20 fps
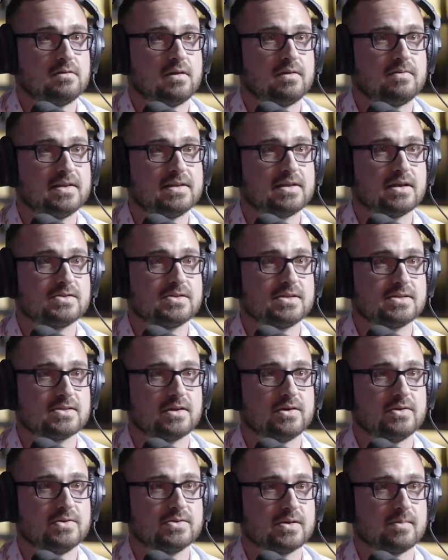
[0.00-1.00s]
If he tells you he's
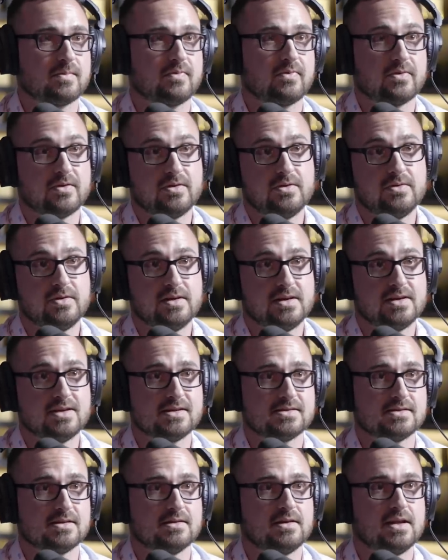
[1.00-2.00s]
going to do something for you, he
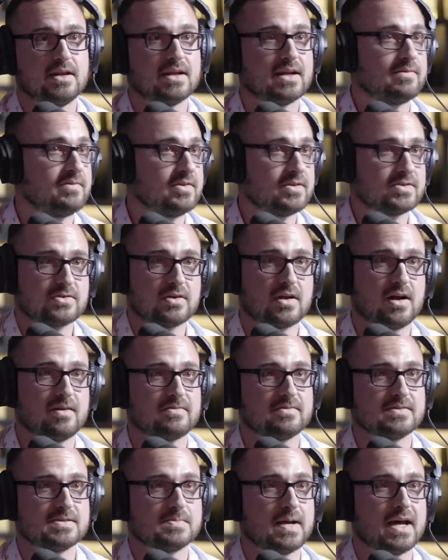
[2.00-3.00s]
does it. He'll give you the shirt
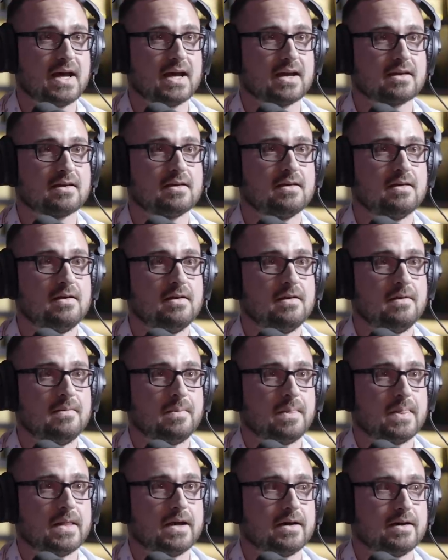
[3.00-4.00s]
off of his back.
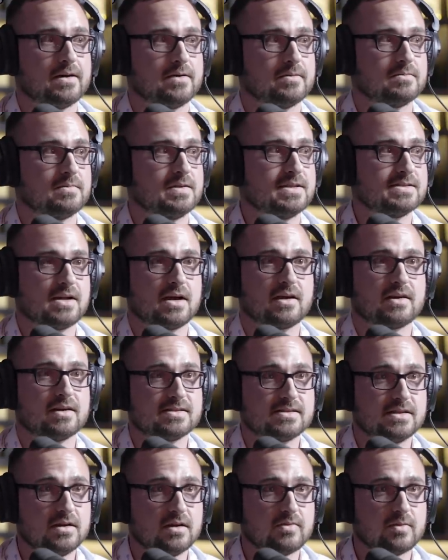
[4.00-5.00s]
Um, he's not going
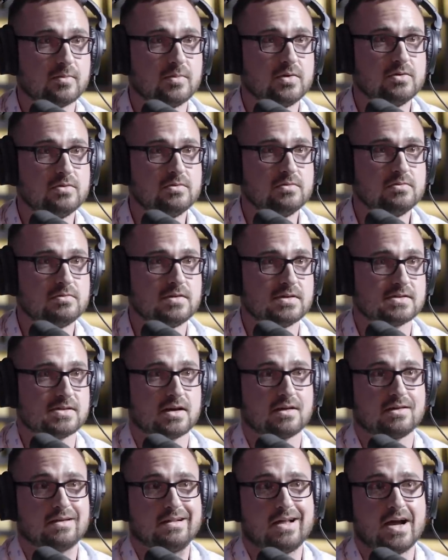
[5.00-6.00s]
to steal from you. He's
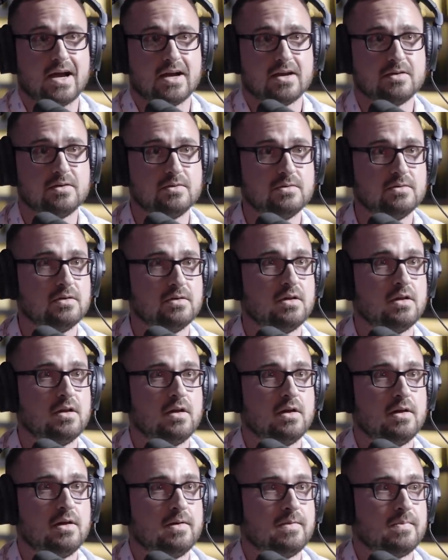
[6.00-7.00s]
not going to lie to you.
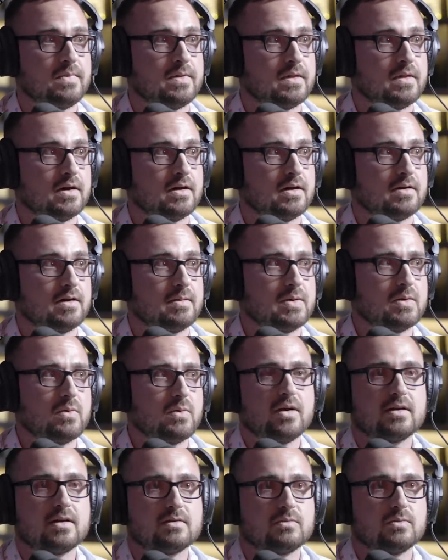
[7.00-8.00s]
Mm. Uh, I
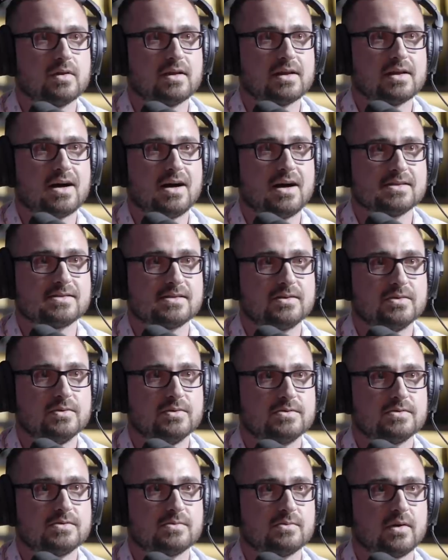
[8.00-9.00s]
mean, what really
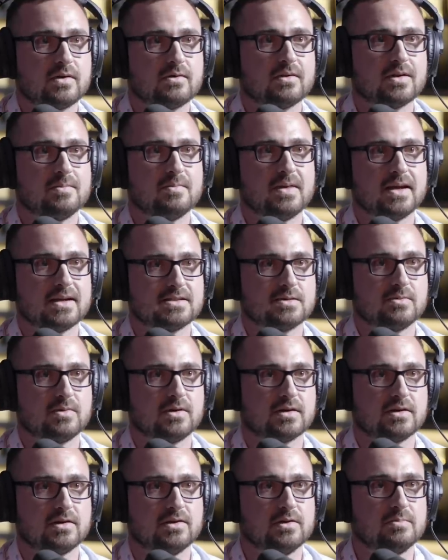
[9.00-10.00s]
constitutes, what really makes
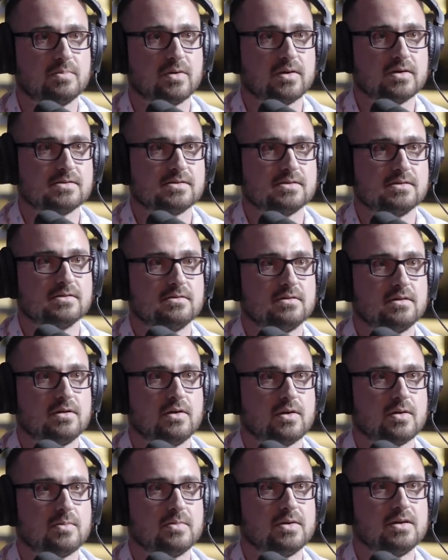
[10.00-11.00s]
someone a good person?
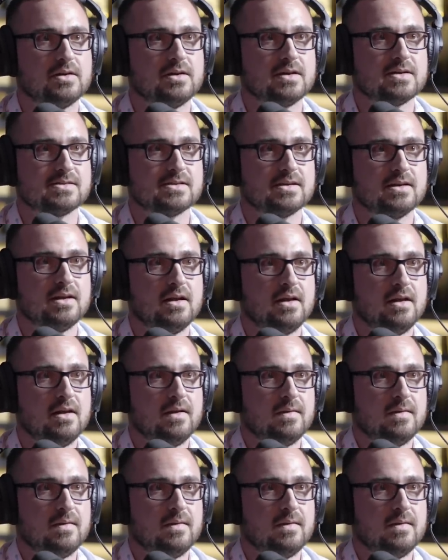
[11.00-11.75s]
You know what I mean? Is it